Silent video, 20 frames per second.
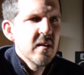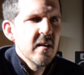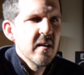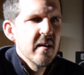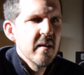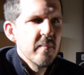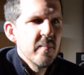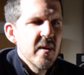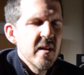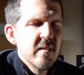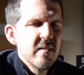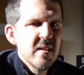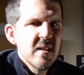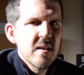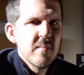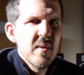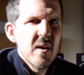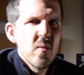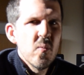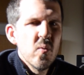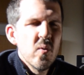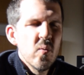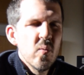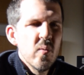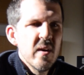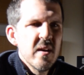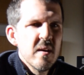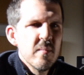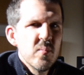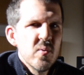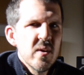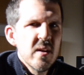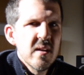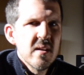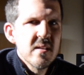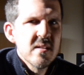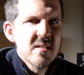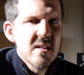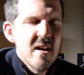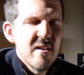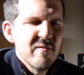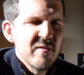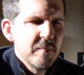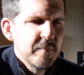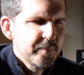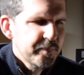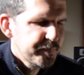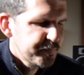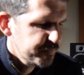and think about where you're putting your stuff.